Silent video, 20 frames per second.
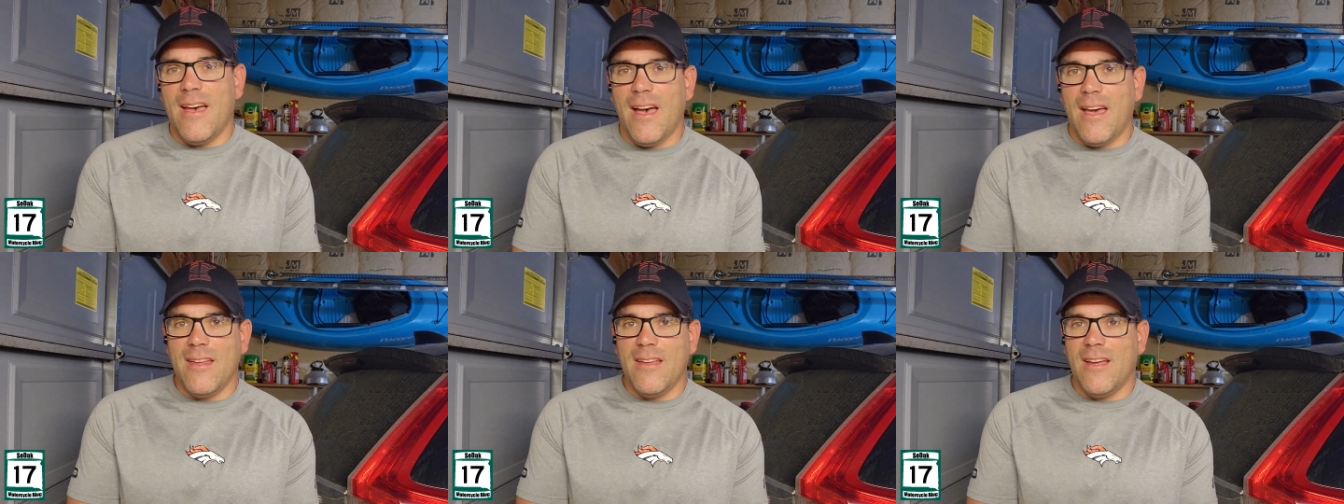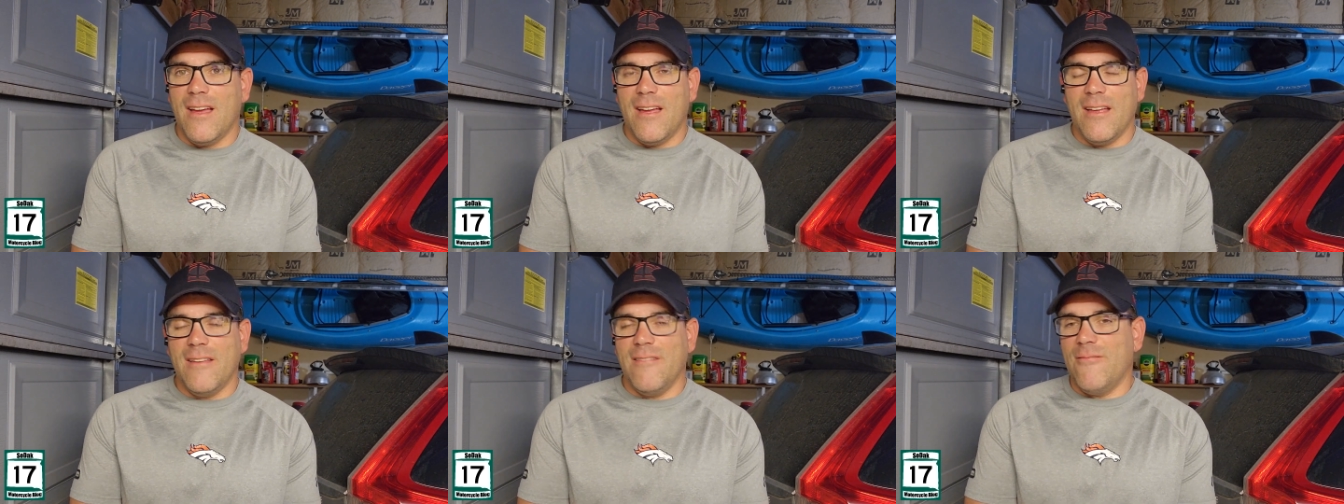I,
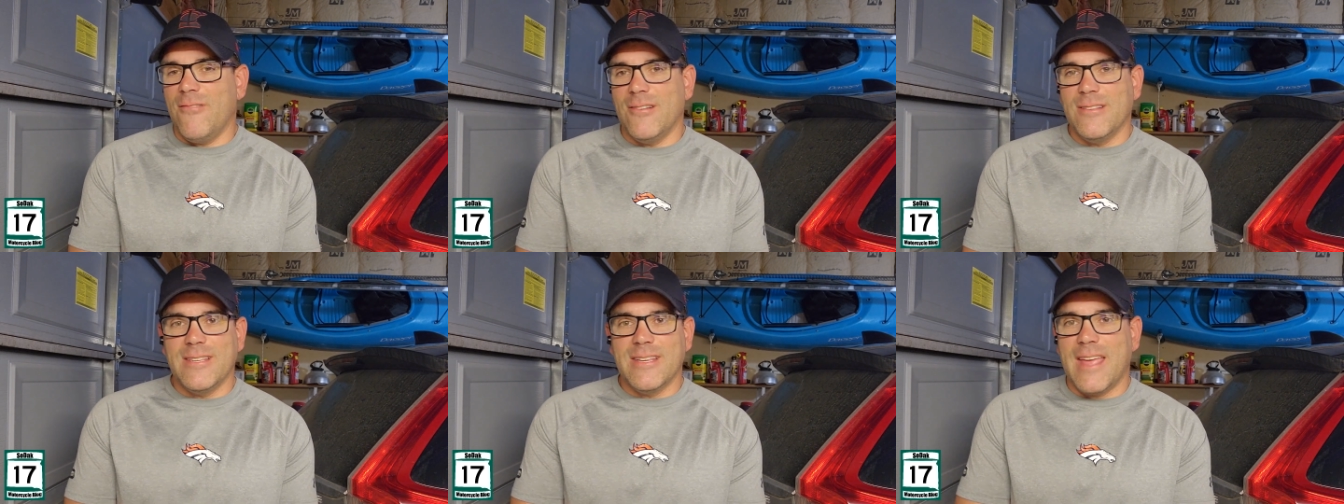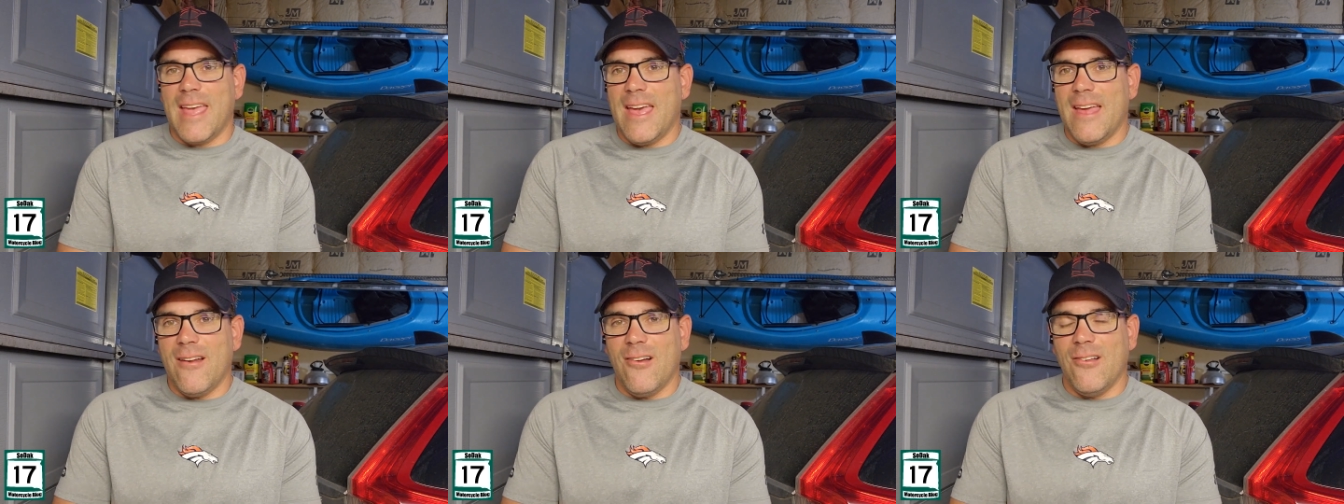I, once
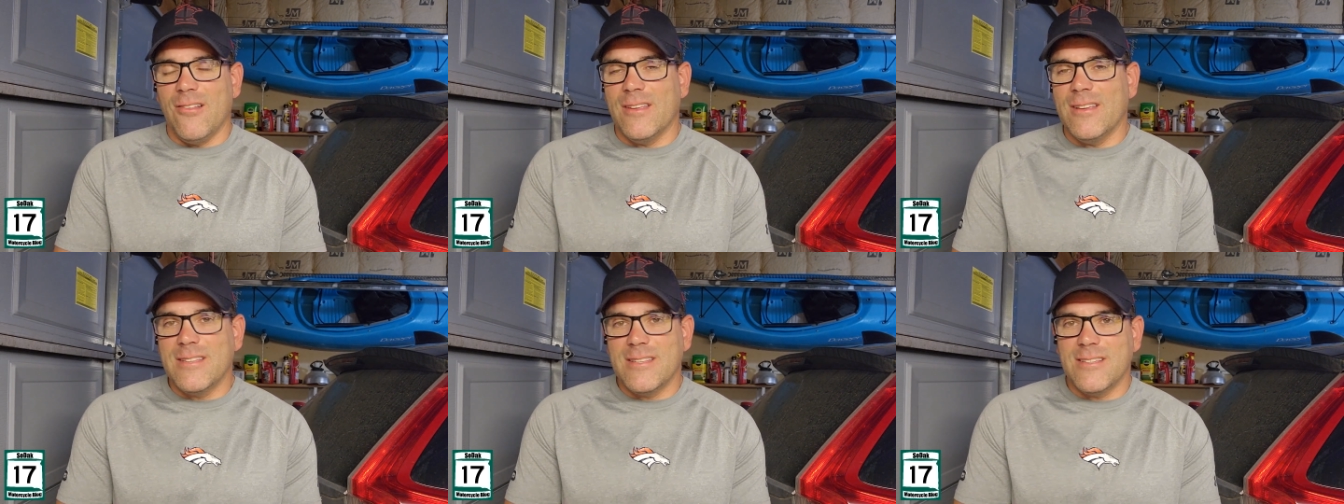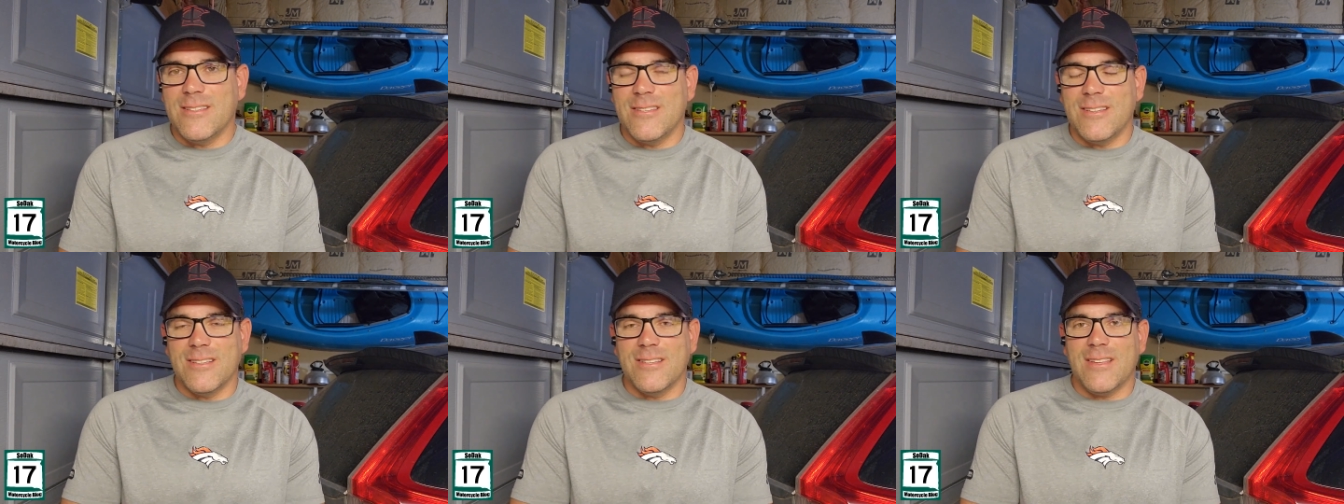again, all this
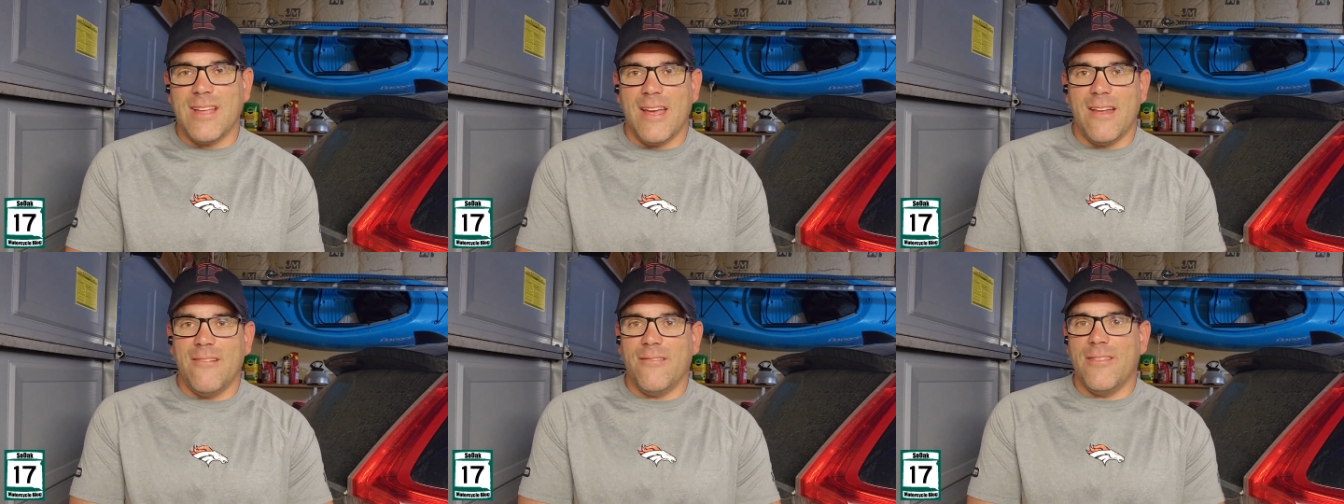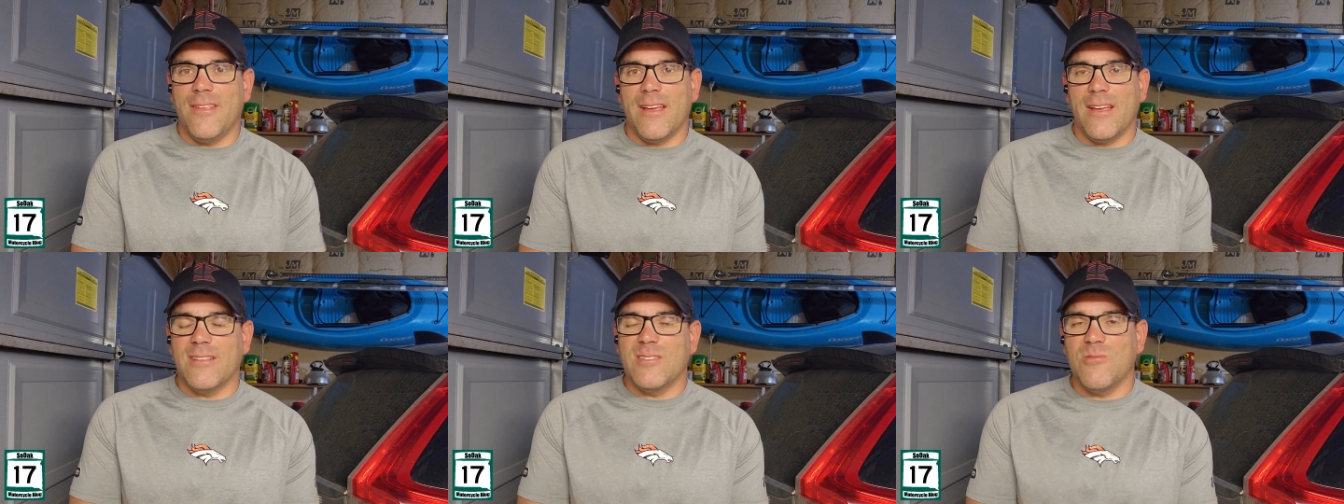is just I don't
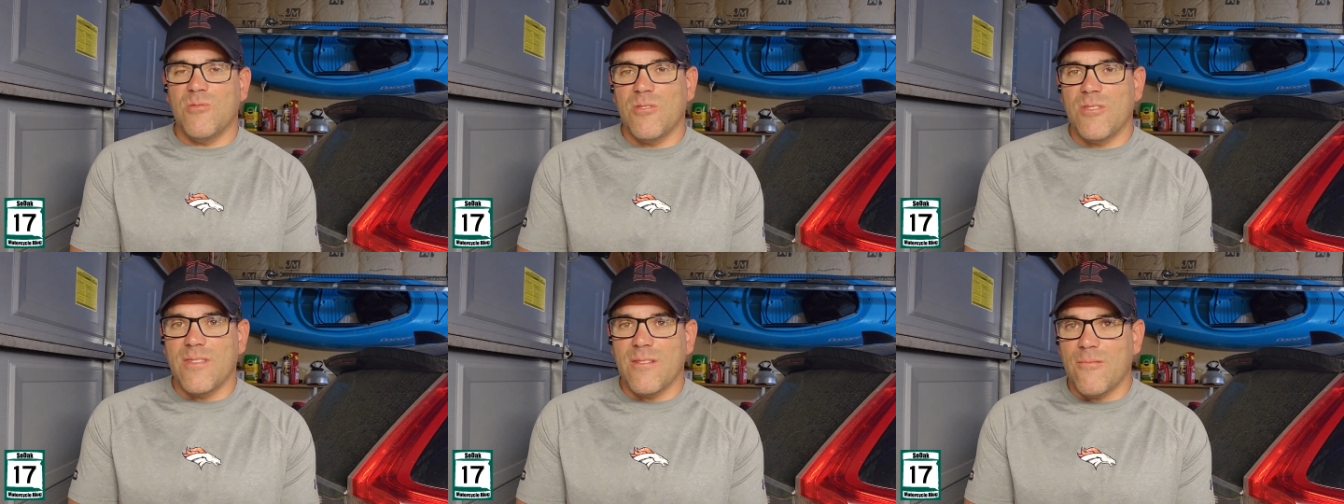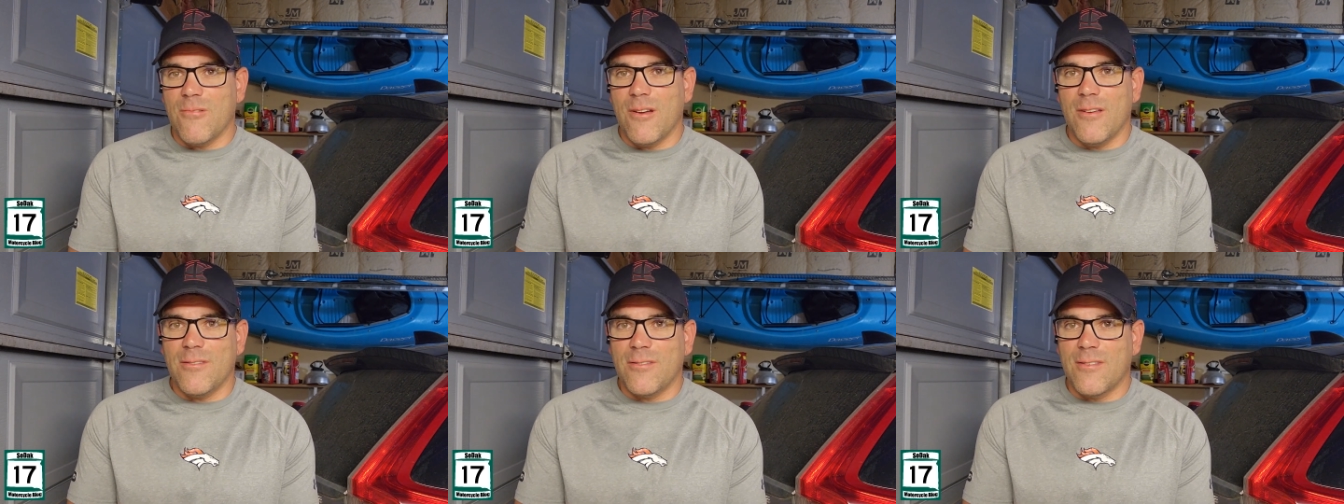think it's worth the
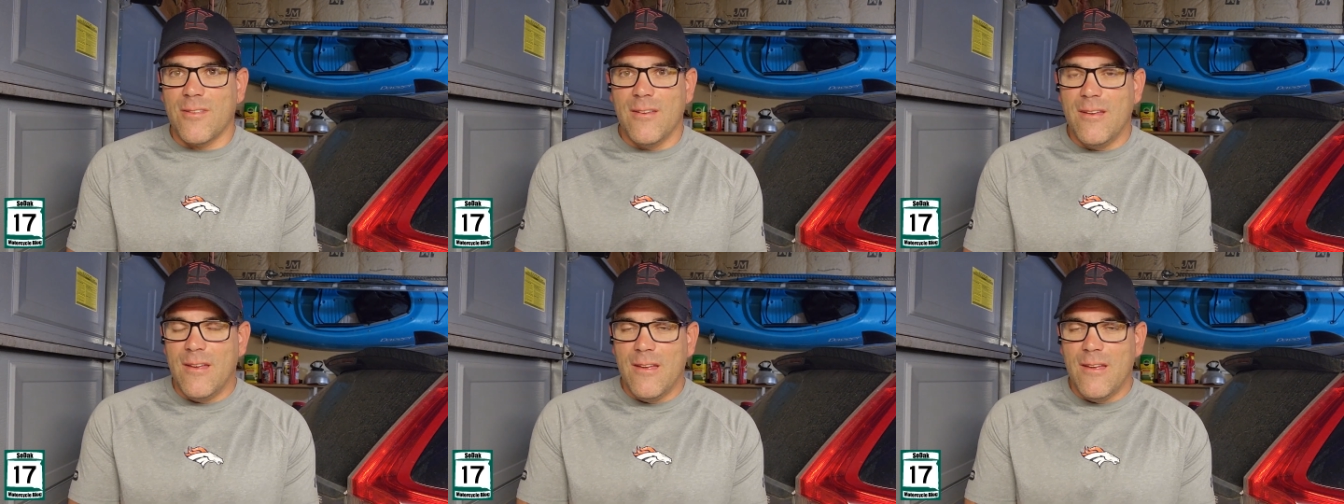risk.